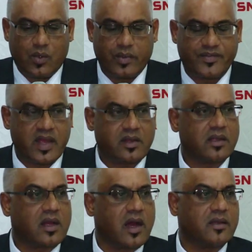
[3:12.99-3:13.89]
we've
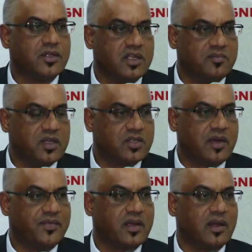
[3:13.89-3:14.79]
taken the current G F B
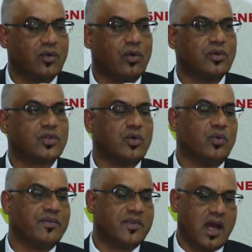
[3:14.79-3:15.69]
traffic and also
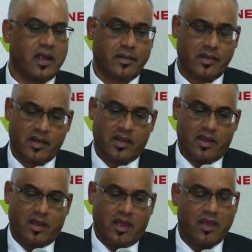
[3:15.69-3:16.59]
we've done
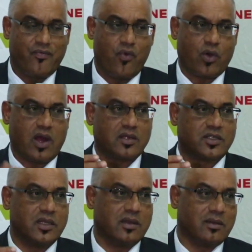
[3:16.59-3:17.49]
a
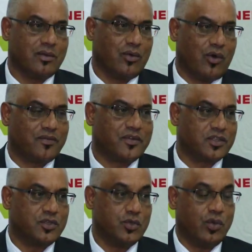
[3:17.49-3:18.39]
forecasting of
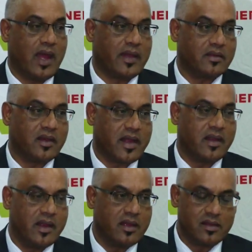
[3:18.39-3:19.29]
this new line, the
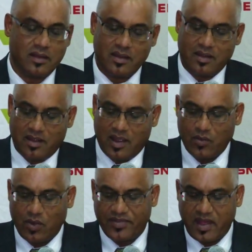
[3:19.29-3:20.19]
rail link,
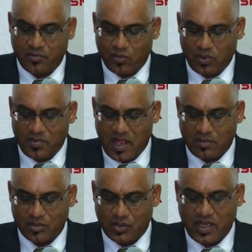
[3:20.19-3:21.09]
and what that will be
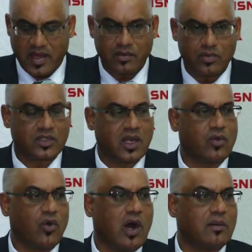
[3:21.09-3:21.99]
able to carry, which can
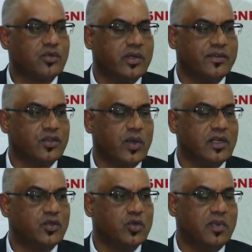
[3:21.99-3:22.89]
go up to even
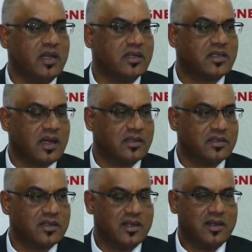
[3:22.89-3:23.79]
twenty-two million
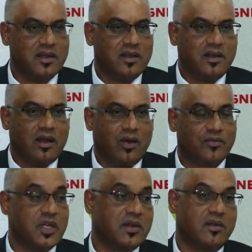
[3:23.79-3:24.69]
tons
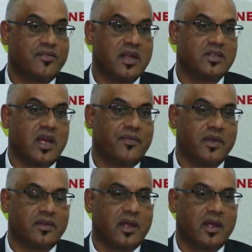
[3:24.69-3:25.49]
of general freight traffic